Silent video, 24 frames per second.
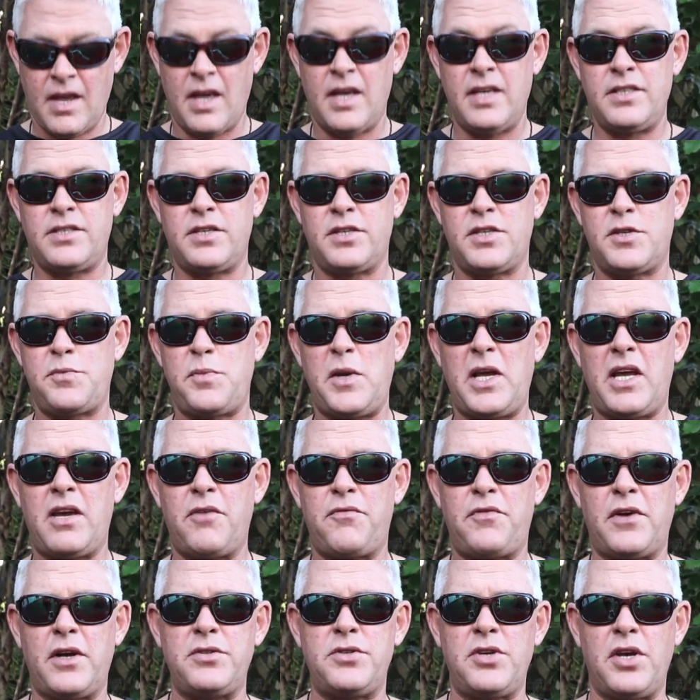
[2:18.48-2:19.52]
He's on
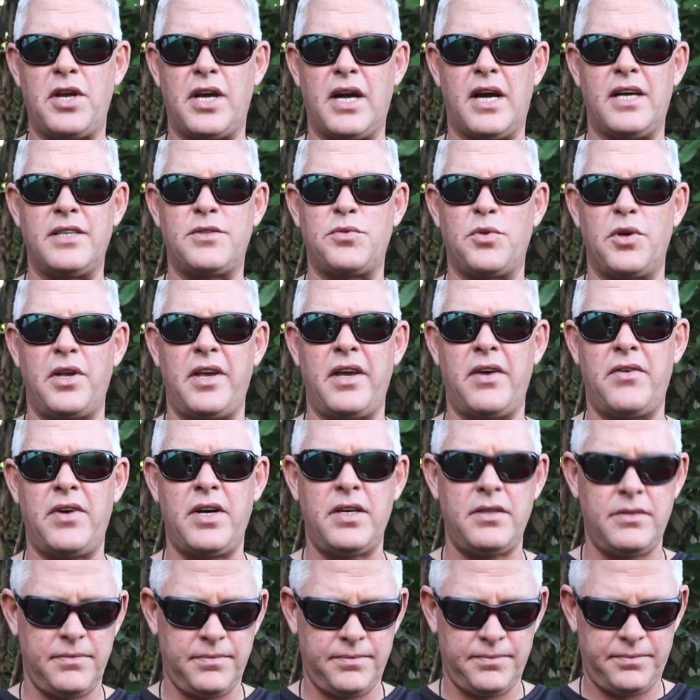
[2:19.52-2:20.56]
speakerphone so you guys will hear
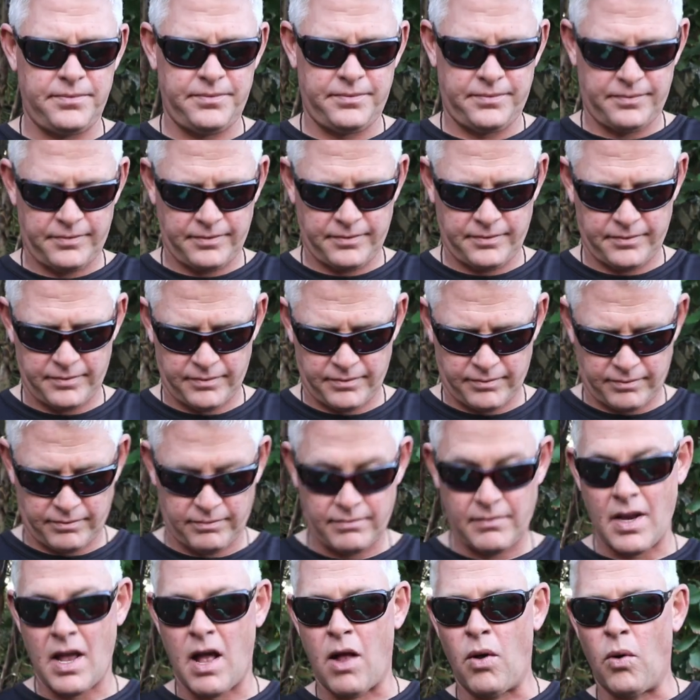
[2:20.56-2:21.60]
it.
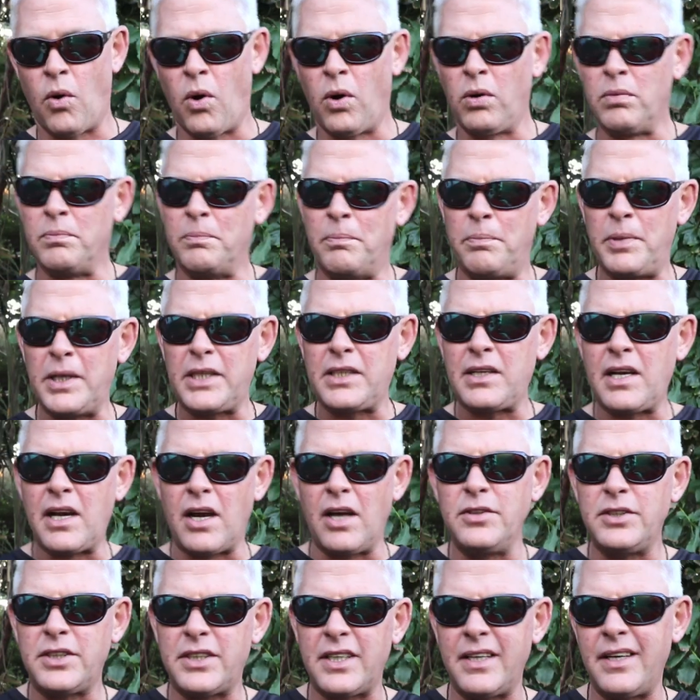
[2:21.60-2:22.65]
Oh, a bit
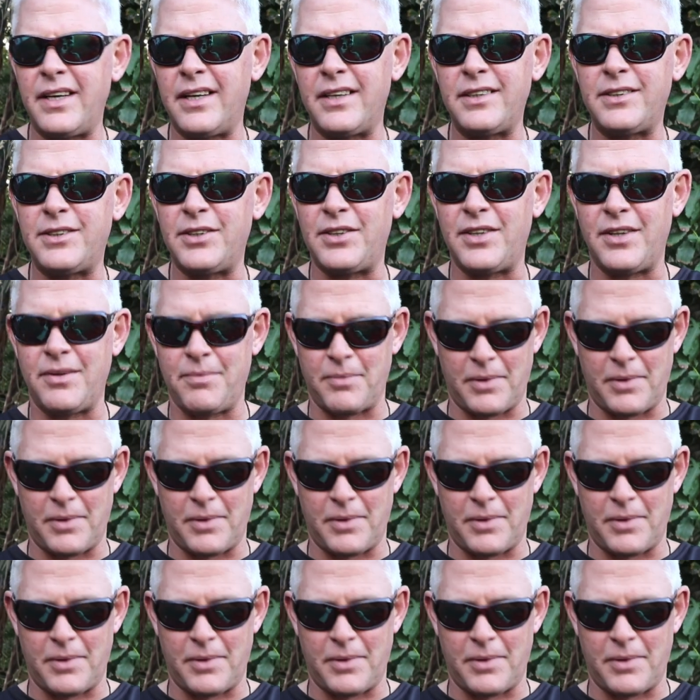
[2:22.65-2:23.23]
closer here to the